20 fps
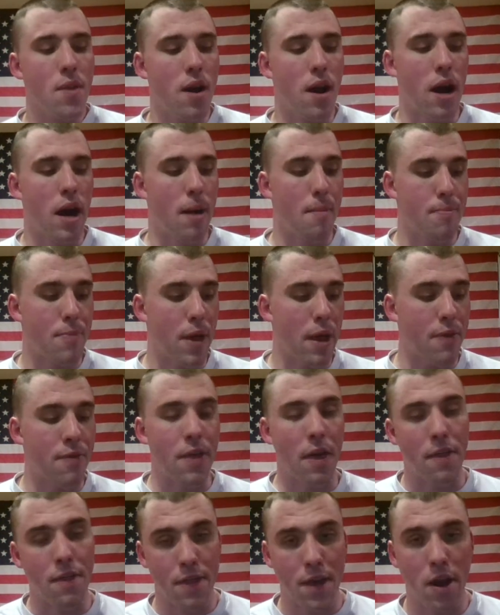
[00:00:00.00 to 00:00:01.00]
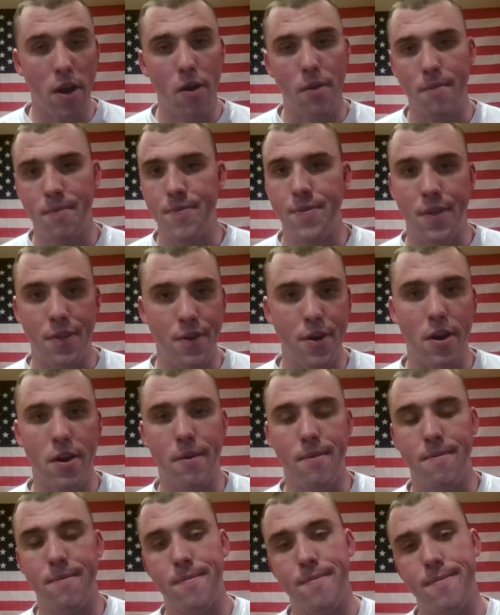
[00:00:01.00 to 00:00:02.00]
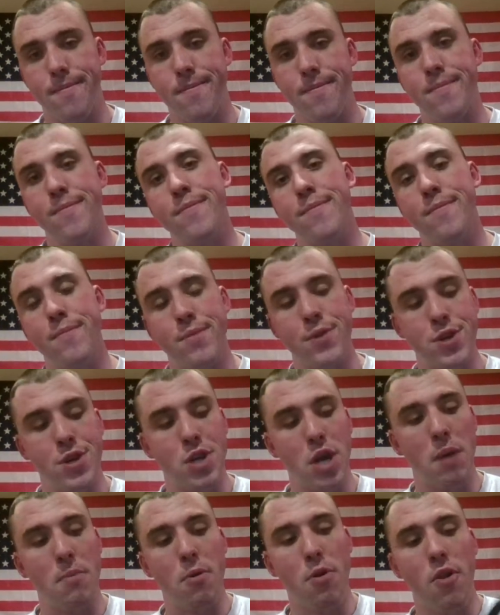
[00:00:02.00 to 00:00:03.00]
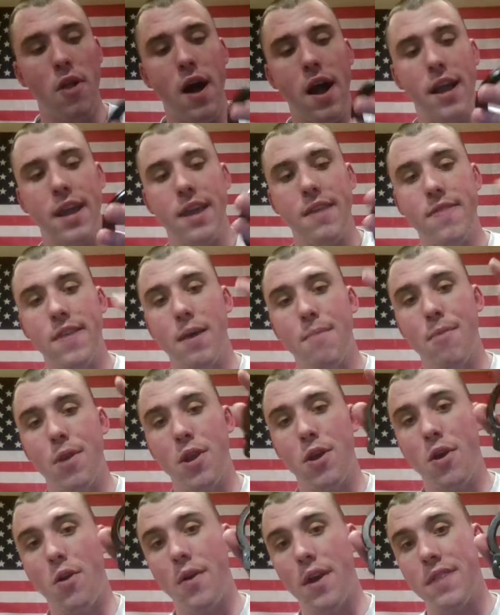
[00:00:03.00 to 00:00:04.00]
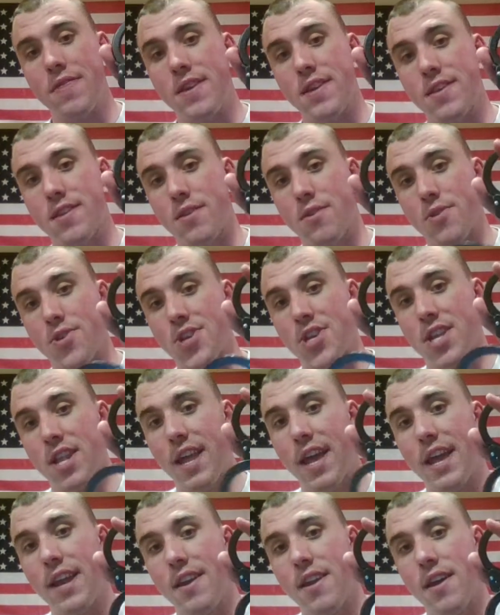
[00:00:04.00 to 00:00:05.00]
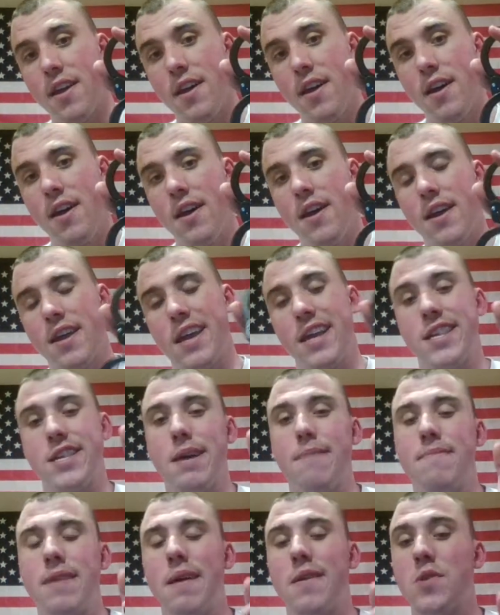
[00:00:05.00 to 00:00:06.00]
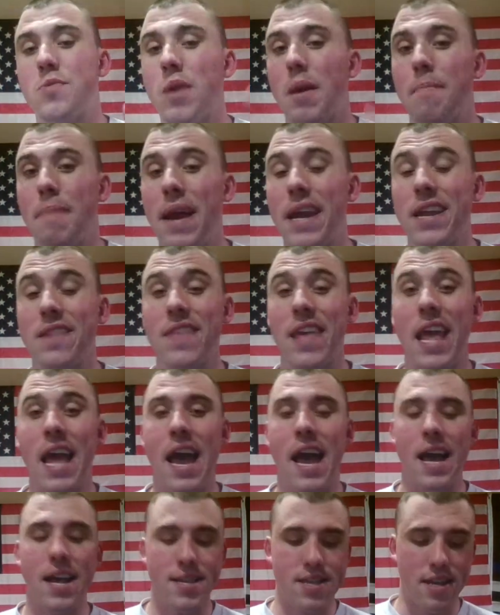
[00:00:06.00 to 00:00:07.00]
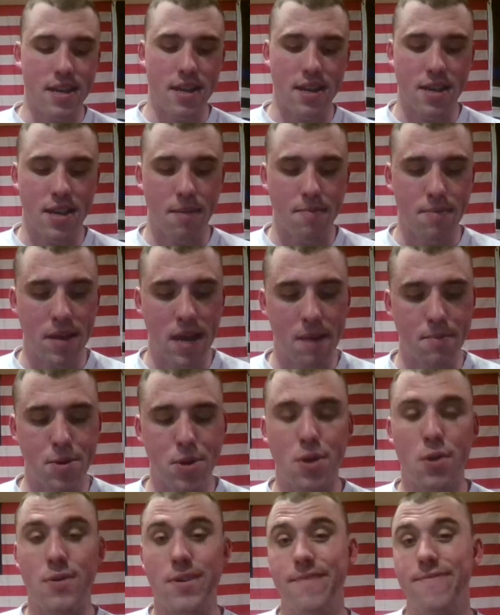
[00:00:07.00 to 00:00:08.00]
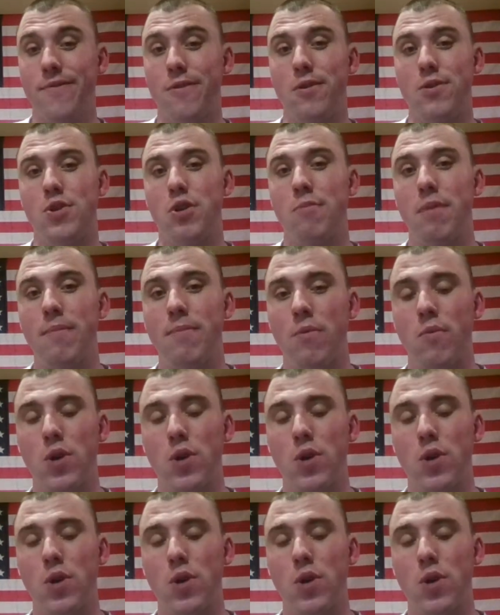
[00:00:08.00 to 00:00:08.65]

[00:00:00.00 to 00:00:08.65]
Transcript: They're double locking them, you know, in this little slit can sometimes be a pain in the ass, and it's sometimes, you know, difficult to remember